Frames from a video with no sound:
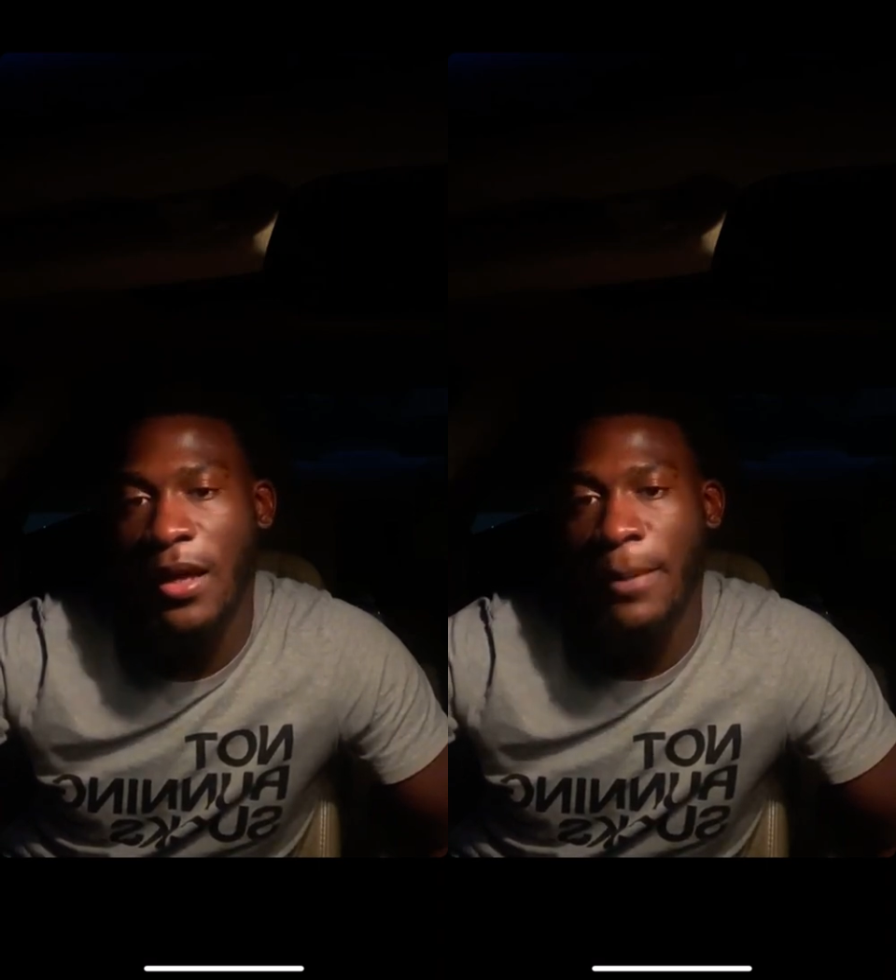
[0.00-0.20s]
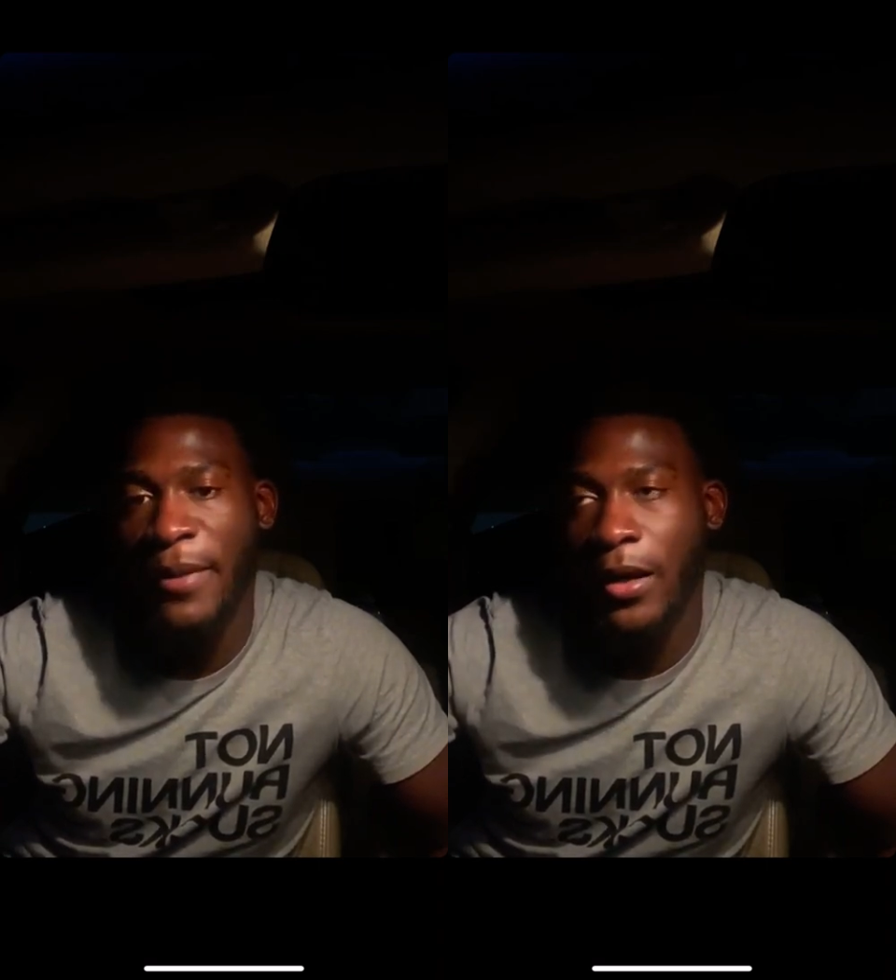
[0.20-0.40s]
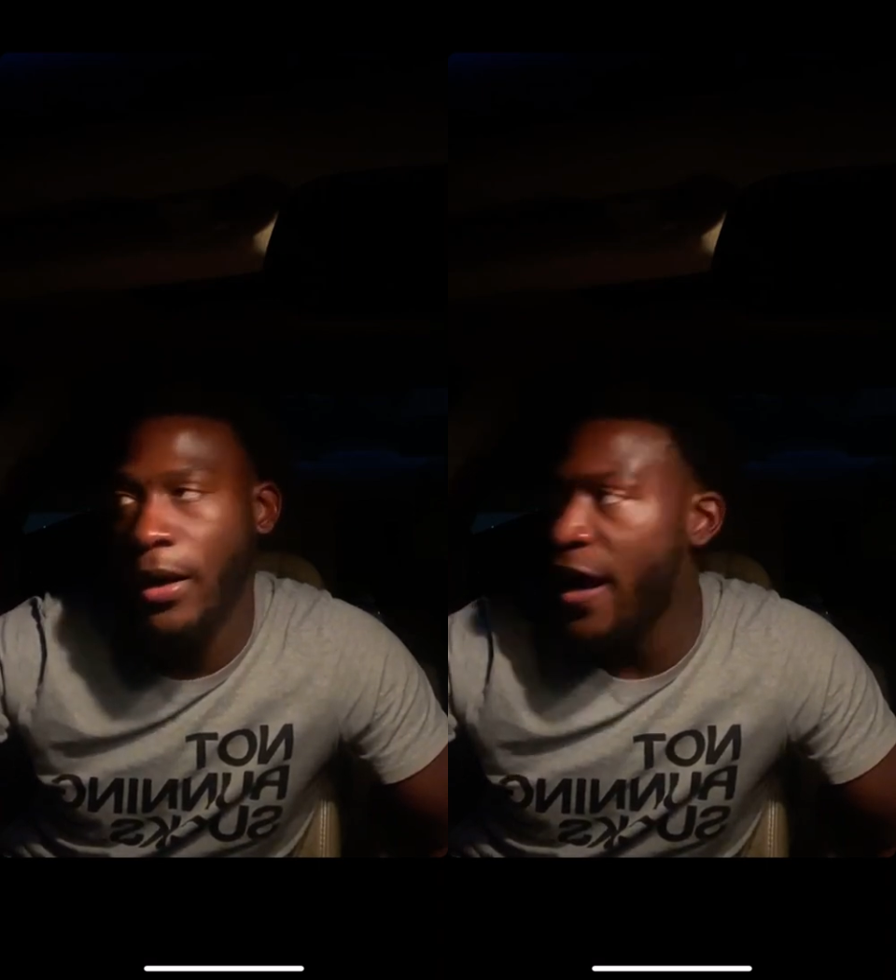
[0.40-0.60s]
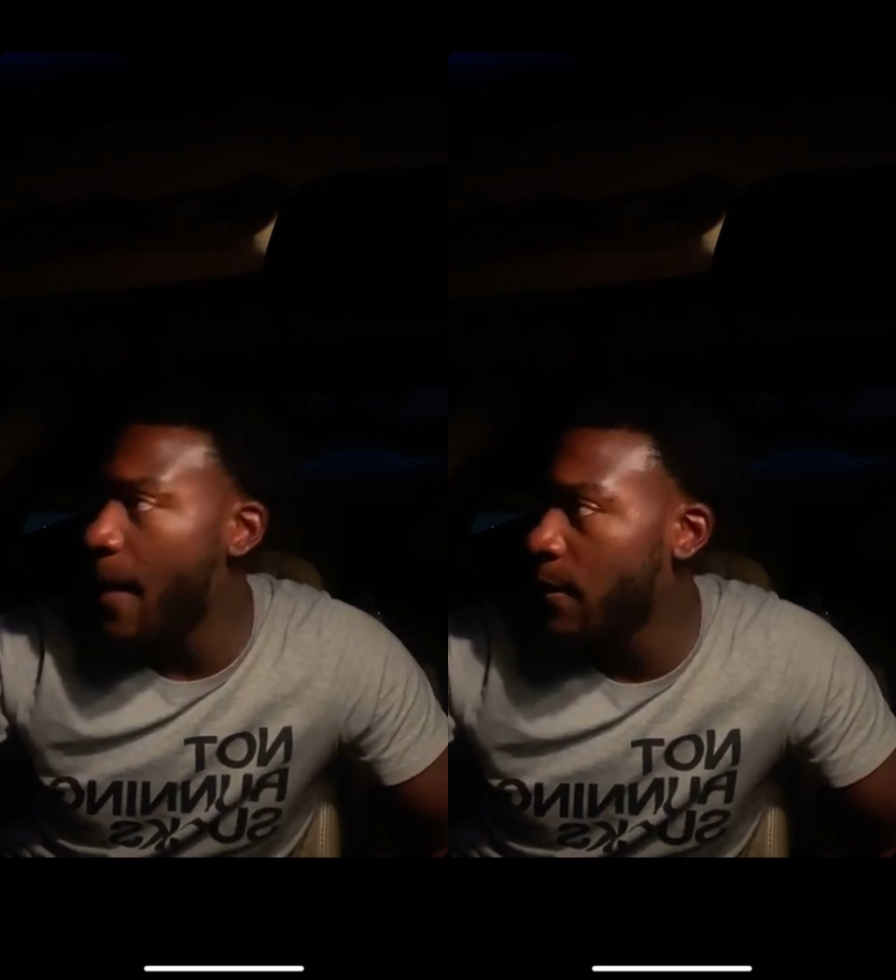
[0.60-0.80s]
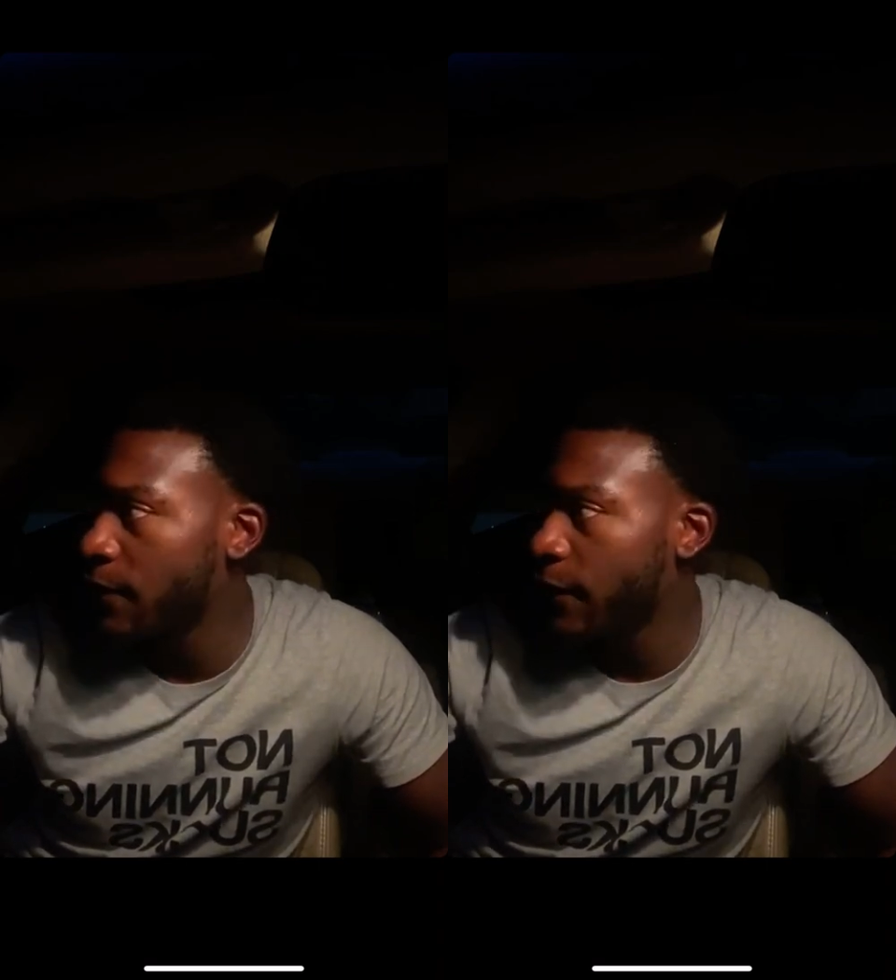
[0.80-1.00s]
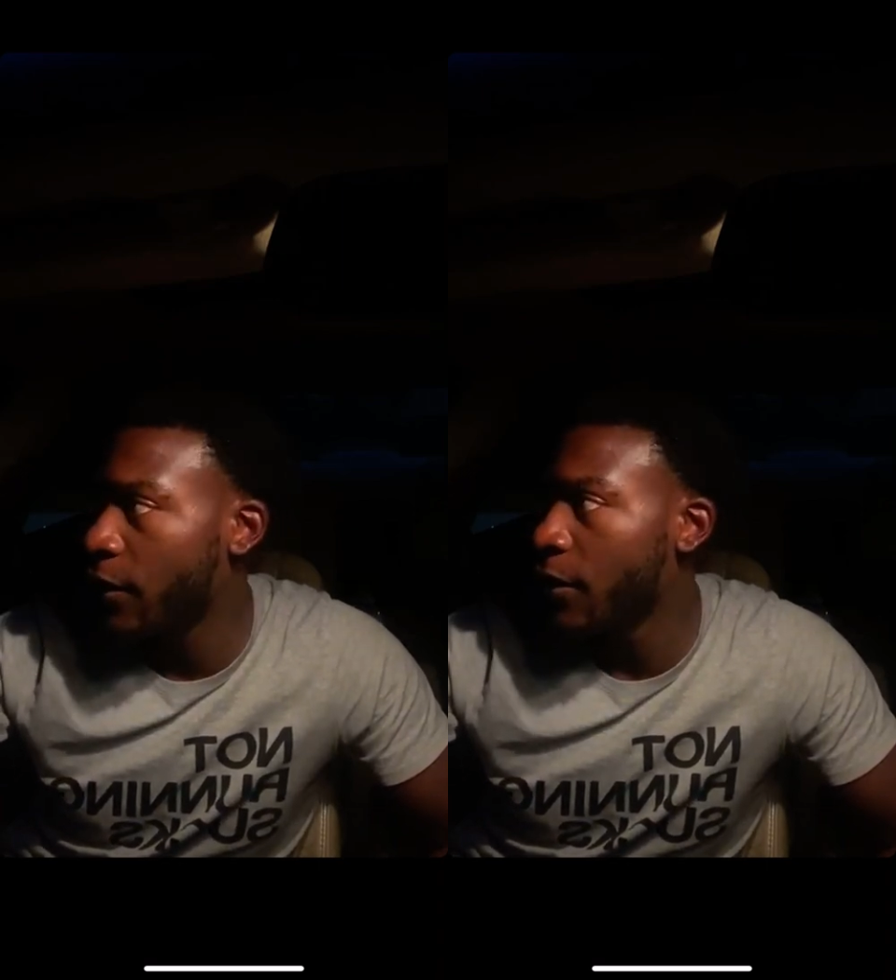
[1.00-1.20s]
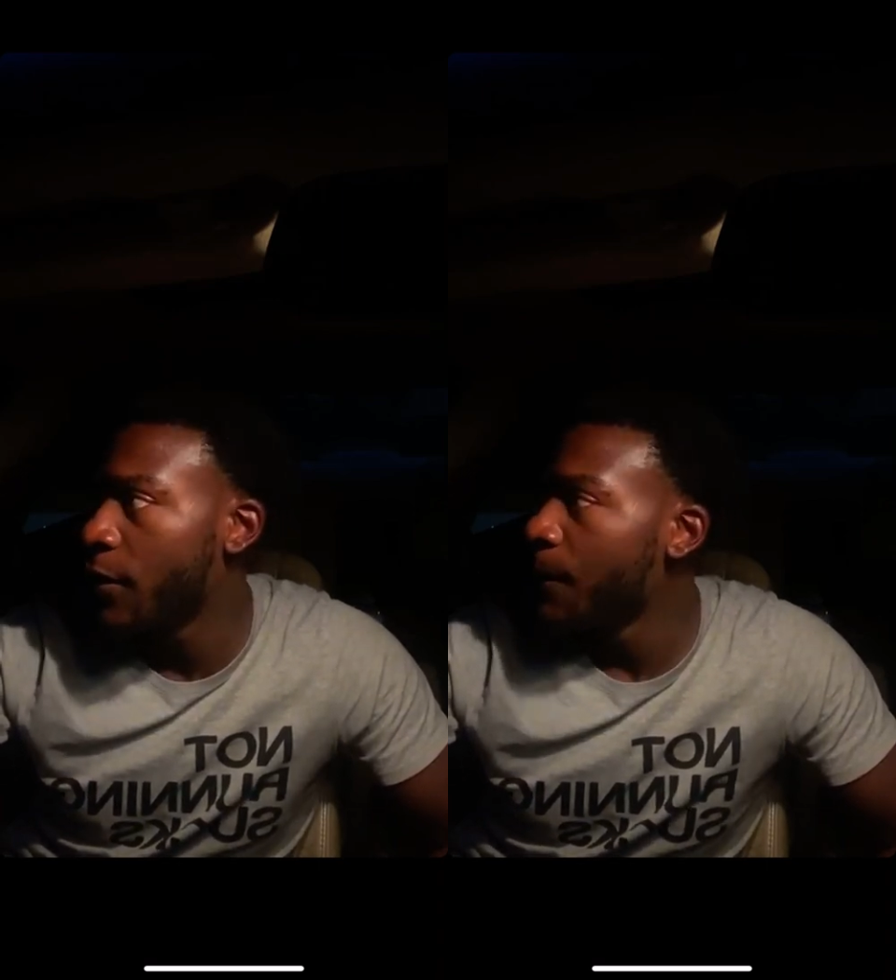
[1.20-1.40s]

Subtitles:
a better atmosphere.